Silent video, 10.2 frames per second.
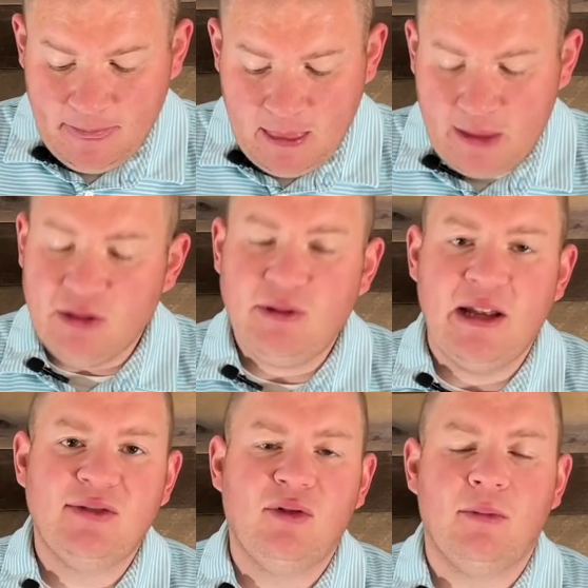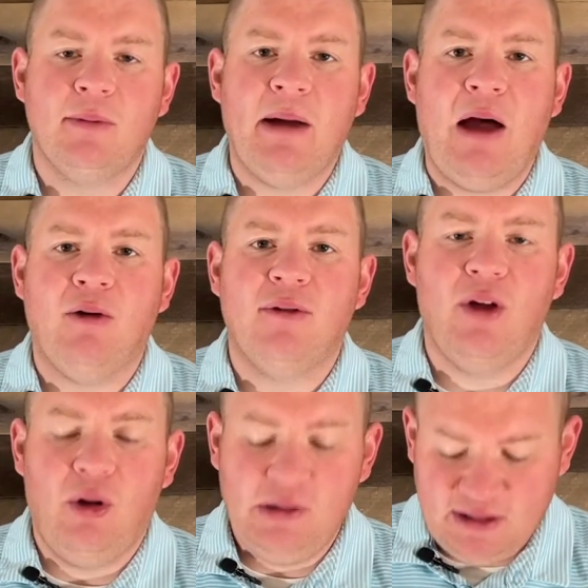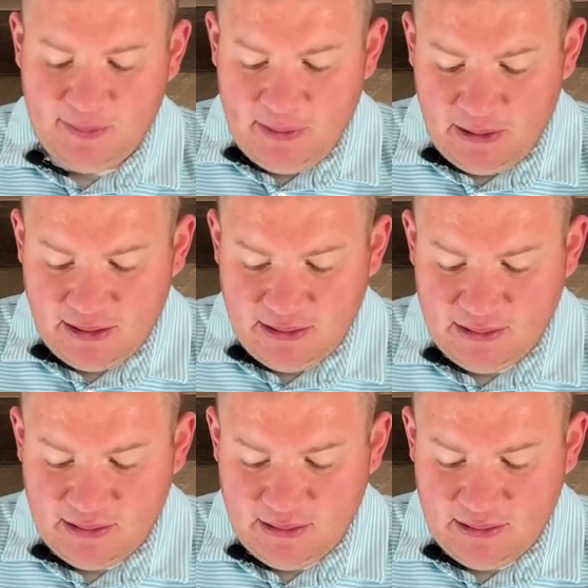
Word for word: and the transforming power of the Holy Spirit,